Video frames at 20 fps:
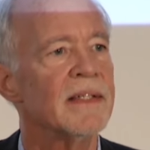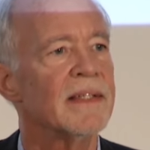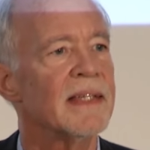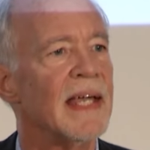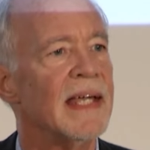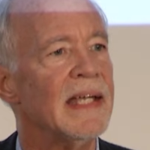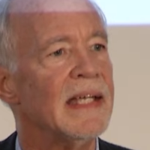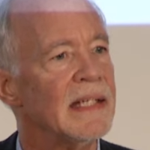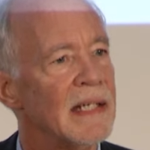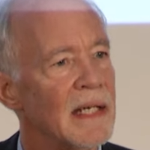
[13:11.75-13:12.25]

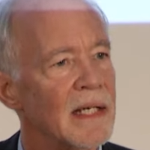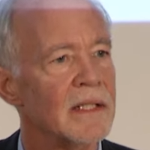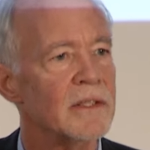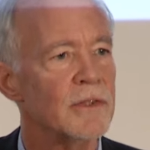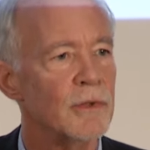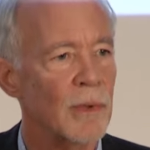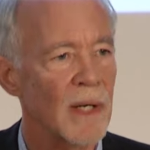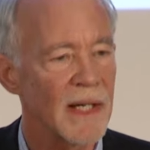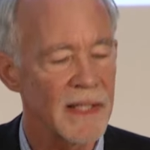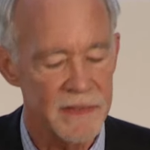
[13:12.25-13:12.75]
They
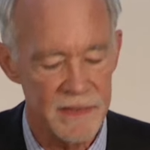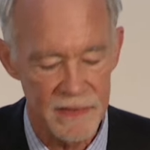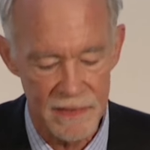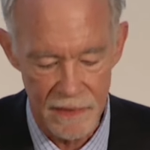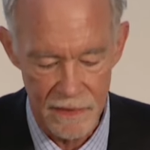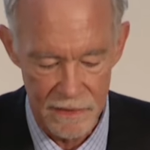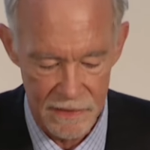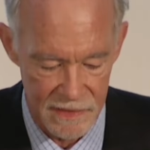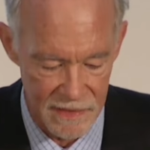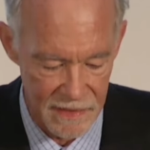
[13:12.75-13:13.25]

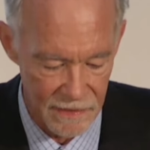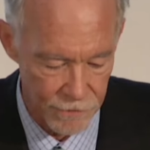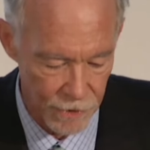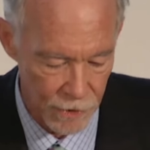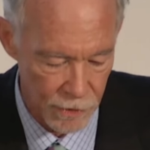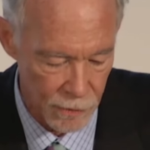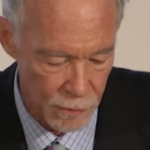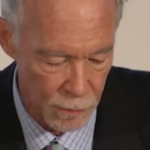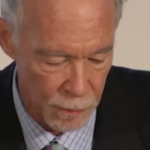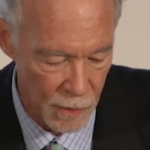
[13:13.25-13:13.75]
address
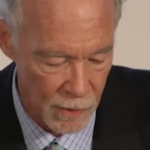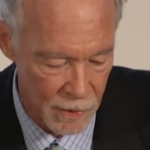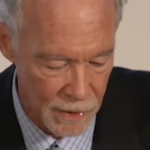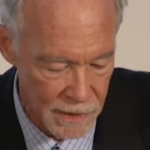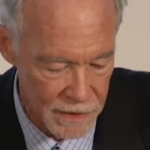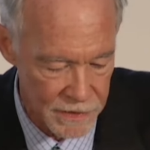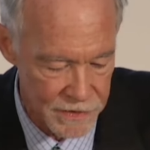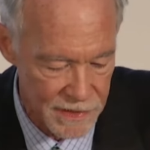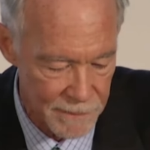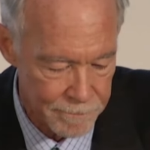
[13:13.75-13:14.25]
civil
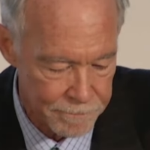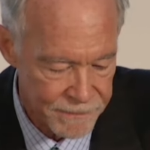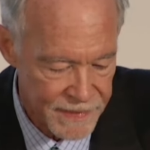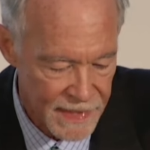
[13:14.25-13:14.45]
wars.